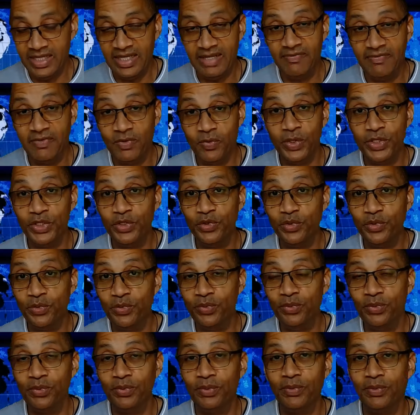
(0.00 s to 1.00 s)
even when
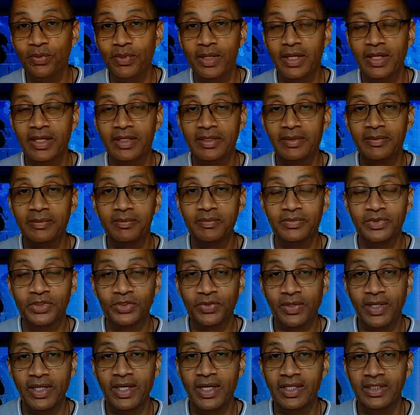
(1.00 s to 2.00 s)
you
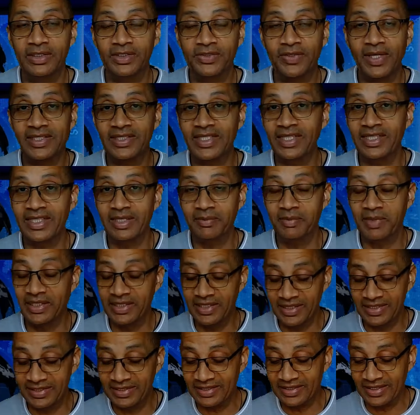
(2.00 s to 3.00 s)
translate them,
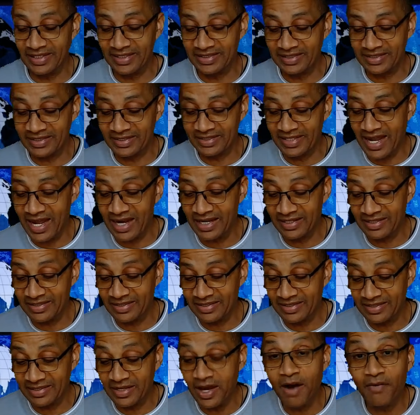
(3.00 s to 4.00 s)
it's
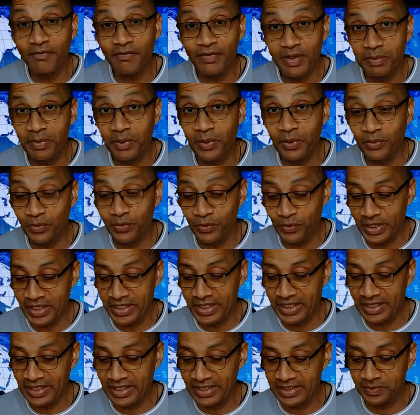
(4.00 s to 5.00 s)
not comfortable
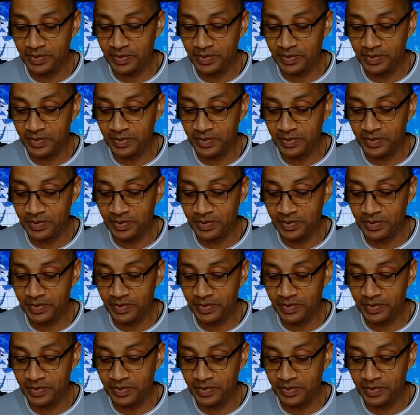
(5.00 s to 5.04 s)
reading.